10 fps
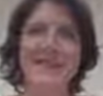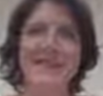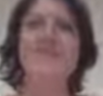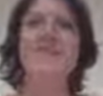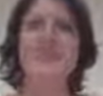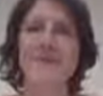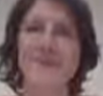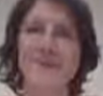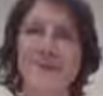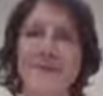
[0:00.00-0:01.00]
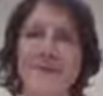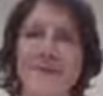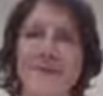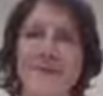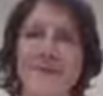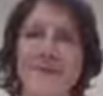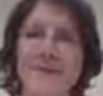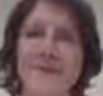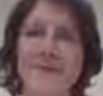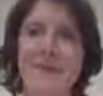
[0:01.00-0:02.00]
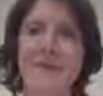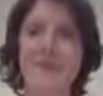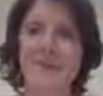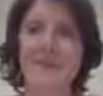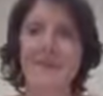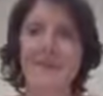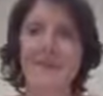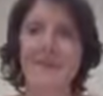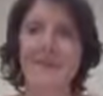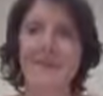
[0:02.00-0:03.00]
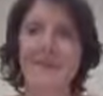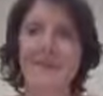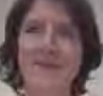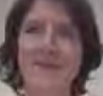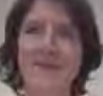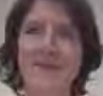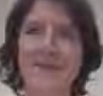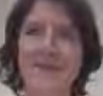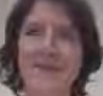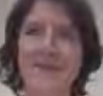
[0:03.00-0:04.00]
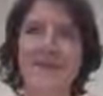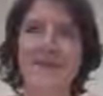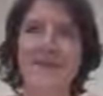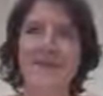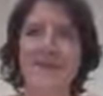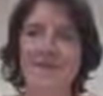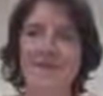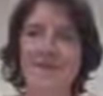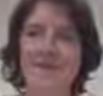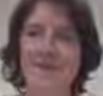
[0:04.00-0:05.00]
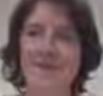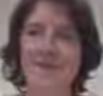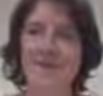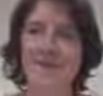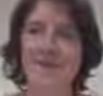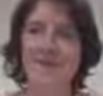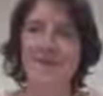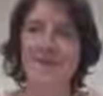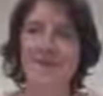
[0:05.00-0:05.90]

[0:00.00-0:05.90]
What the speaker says: The person shown says nothing.